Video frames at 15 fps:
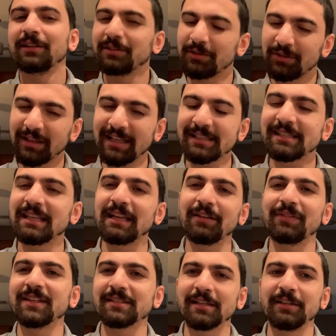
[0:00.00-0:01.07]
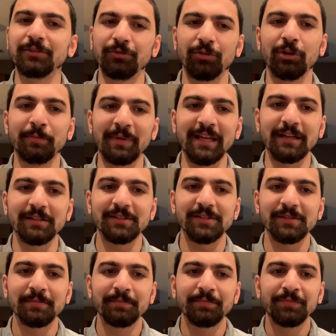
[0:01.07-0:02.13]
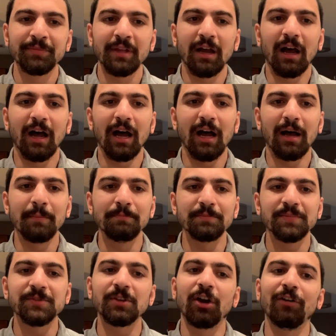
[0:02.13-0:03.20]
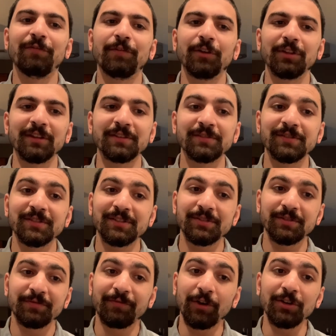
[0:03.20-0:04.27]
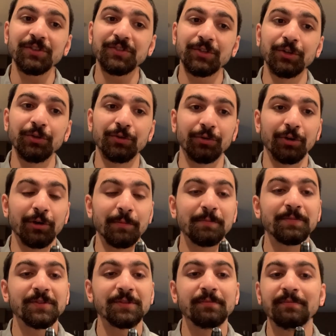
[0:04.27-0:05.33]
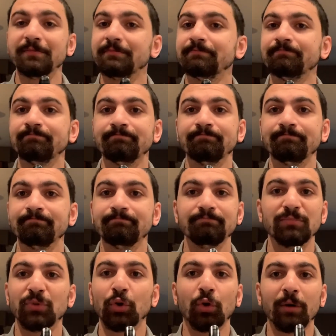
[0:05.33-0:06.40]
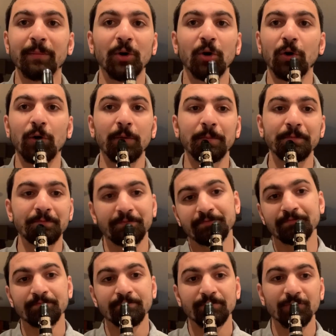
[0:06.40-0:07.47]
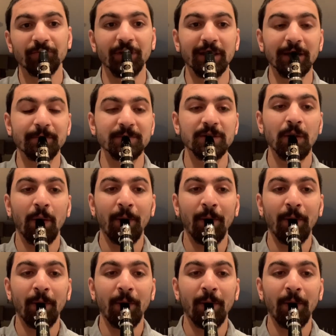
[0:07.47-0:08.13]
Let's think of this in groupings. So for the first two groups, normal rhythms.